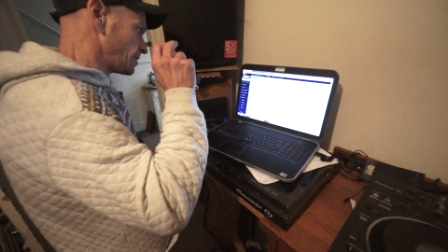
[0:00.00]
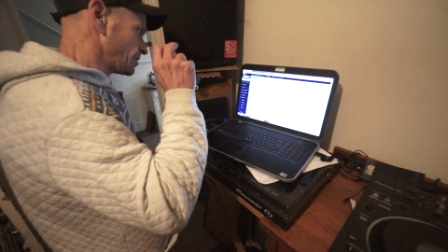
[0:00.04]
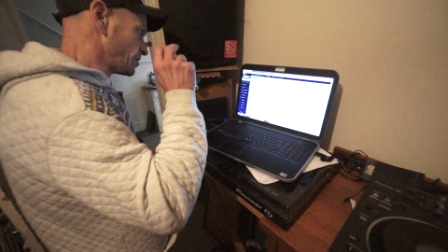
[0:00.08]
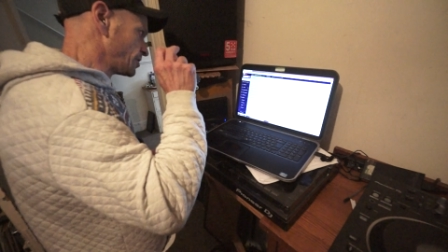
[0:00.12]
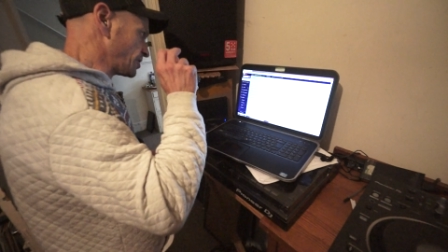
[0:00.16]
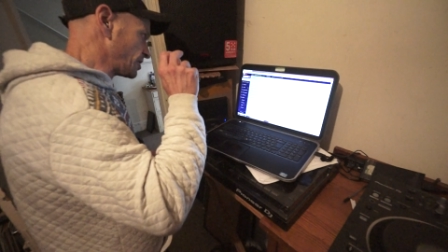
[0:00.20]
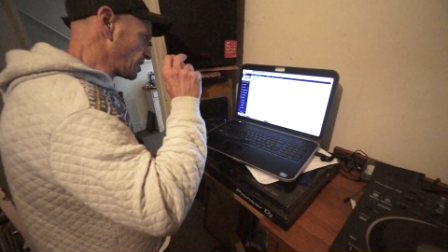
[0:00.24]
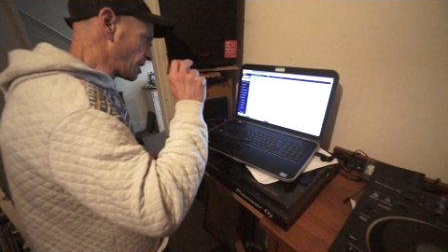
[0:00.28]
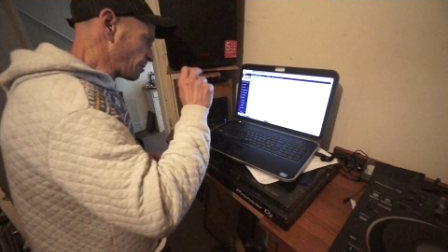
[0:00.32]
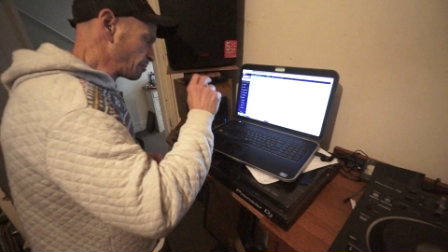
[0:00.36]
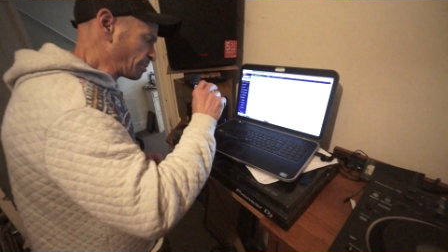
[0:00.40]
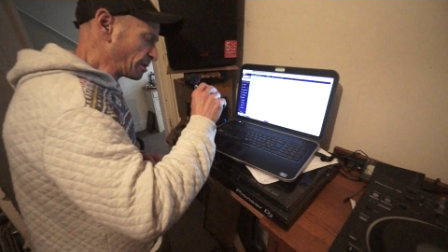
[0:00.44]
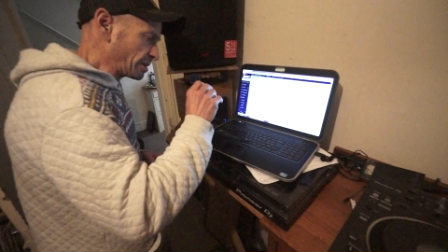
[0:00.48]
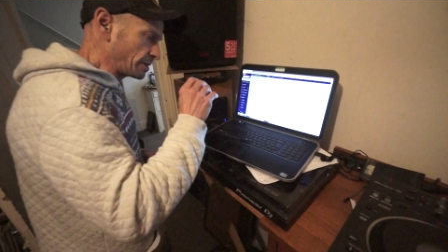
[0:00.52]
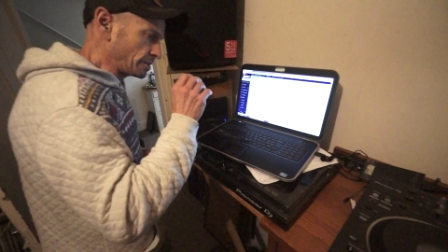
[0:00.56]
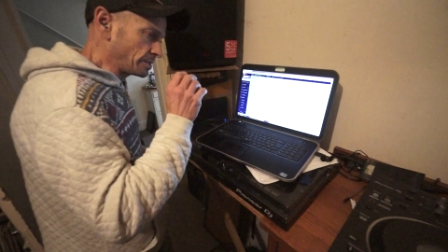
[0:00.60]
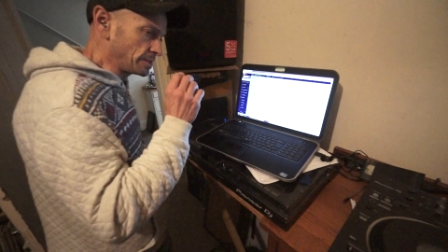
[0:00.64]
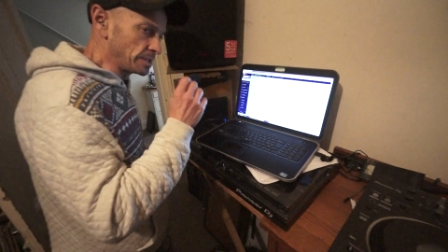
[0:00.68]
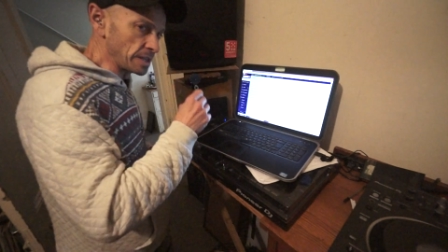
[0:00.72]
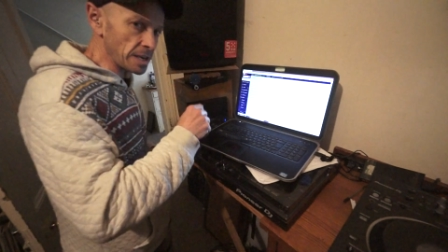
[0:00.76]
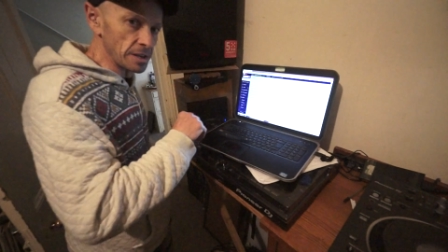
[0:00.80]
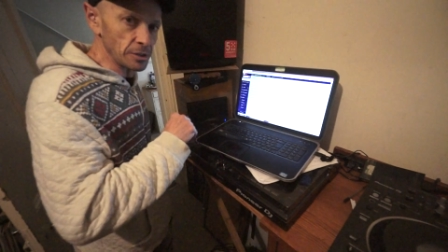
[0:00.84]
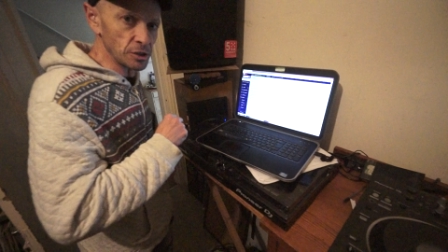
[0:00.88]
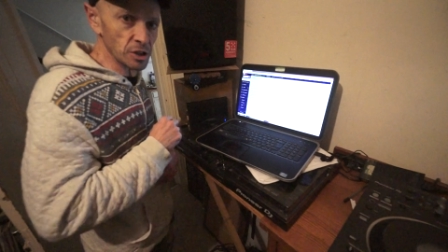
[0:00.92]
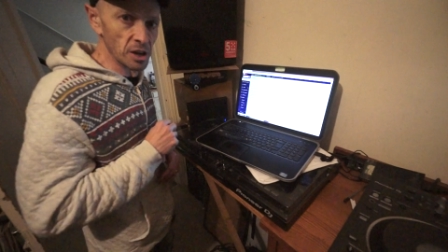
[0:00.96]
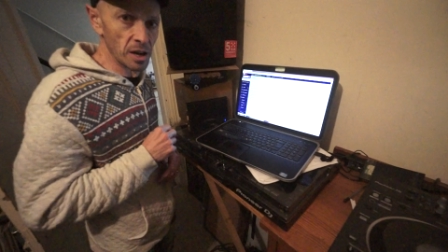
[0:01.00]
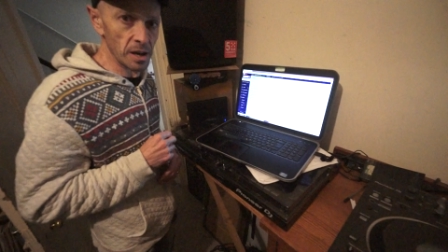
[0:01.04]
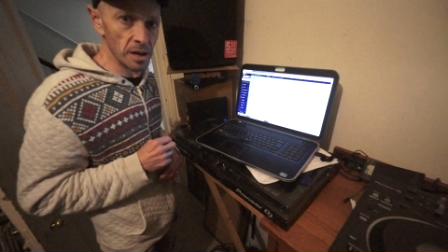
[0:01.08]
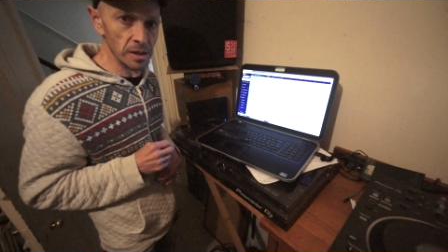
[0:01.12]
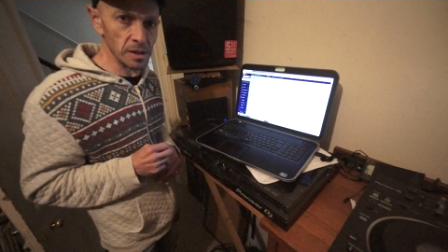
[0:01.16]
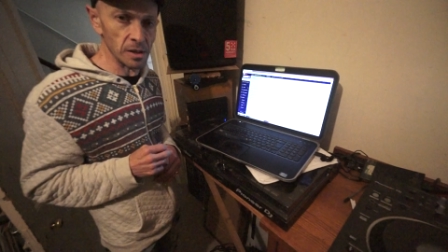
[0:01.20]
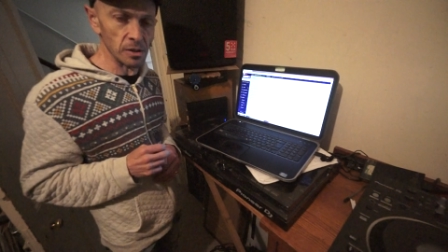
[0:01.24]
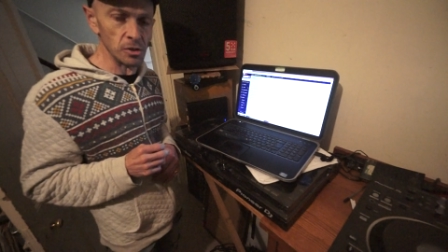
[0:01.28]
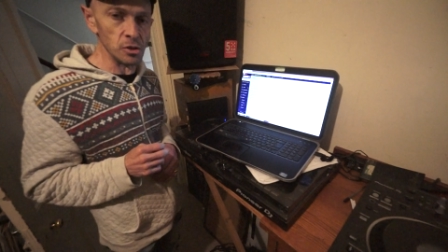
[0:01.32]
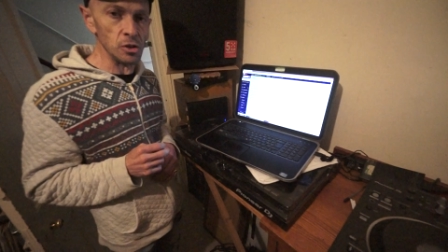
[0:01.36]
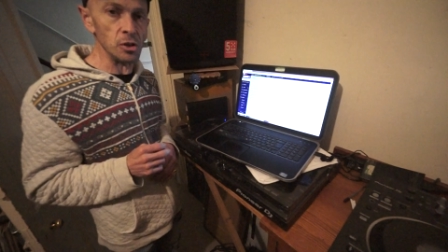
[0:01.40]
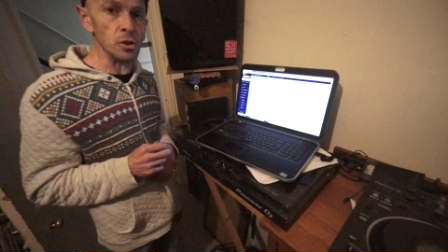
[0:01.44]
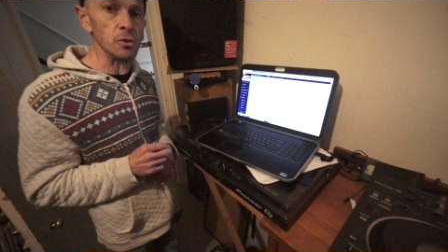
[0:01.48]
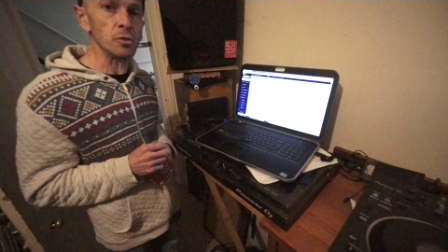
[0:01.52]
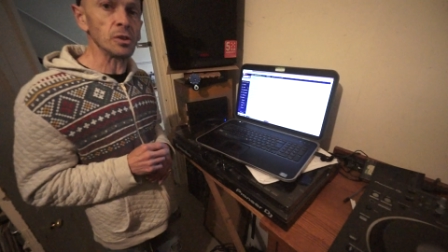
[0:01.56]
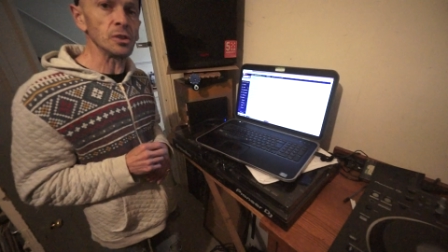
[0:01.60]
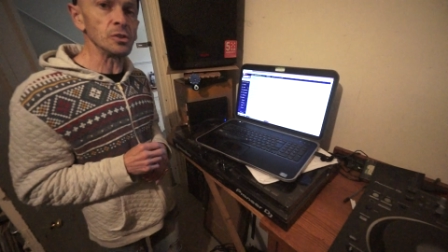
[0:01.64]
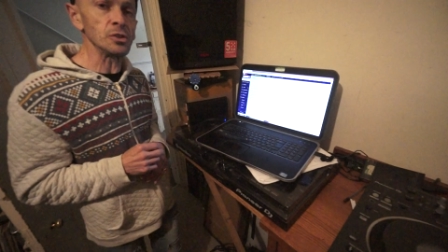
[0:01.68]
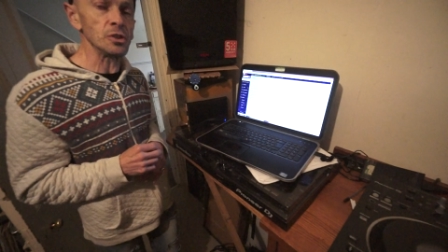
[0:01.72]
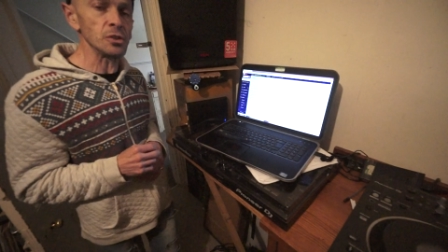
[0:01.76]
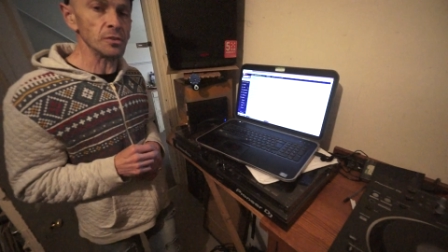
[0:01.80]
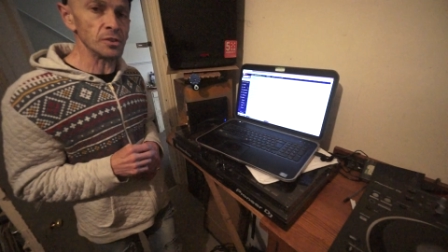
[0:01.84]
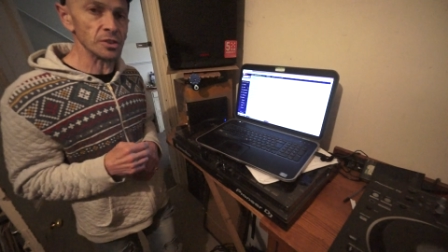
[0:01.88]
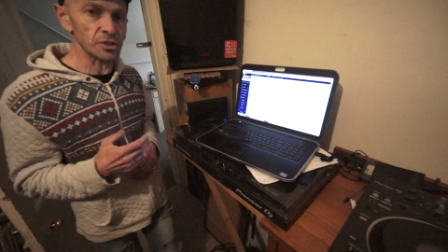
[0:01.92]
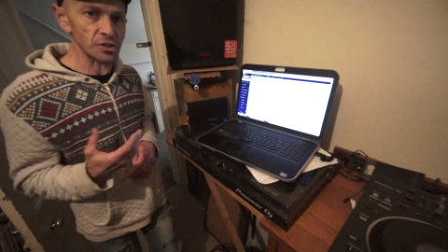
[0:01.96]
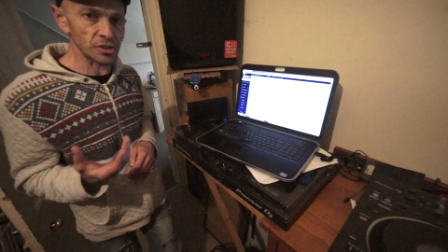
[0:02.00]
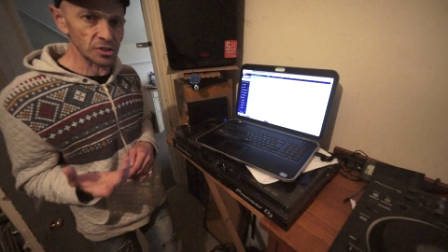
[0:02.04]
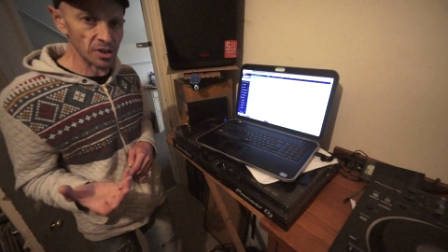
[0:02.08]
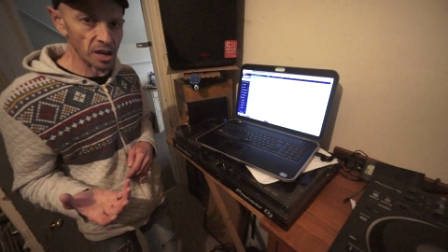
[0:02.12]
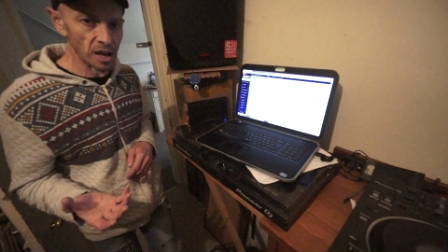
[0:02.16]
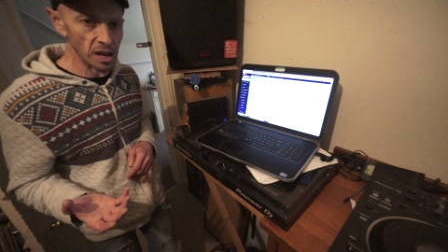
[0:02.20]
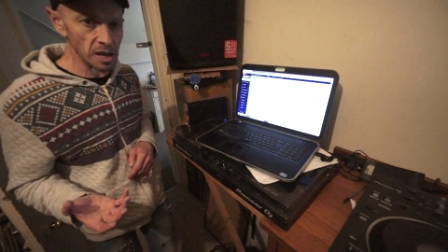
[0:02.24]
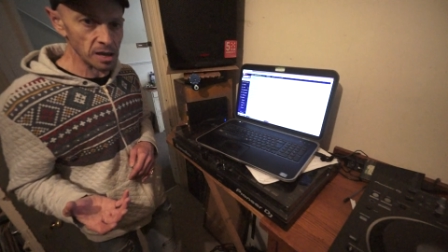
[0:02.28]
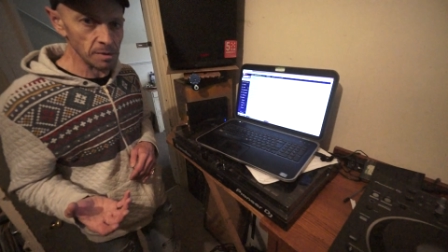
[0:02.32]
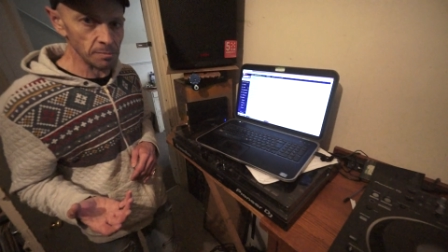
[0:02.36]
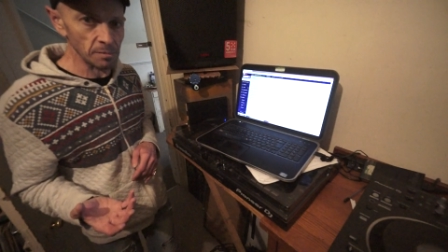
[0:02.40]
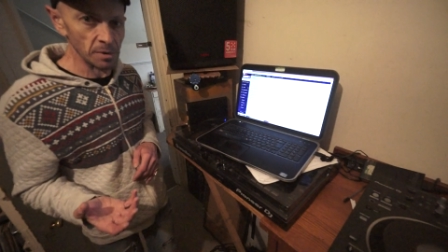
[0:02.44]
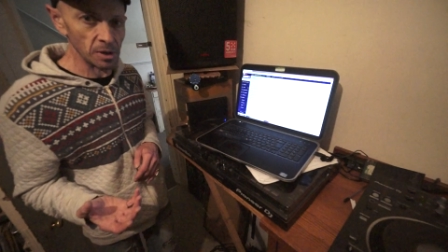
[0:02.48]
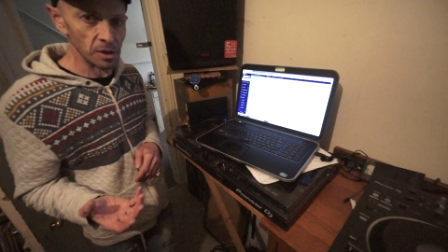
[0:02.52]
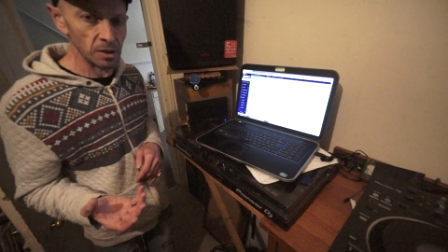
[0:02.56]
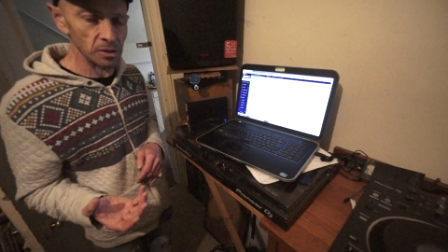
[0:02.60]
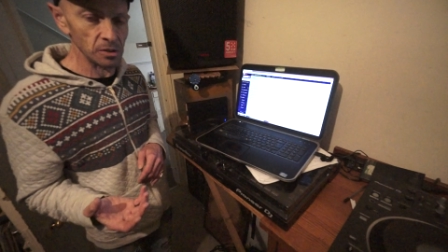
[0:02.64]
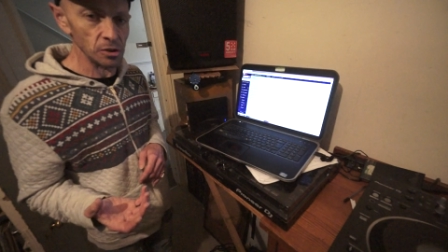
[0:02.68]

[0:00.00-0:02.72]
Zip DJ, you can do the same.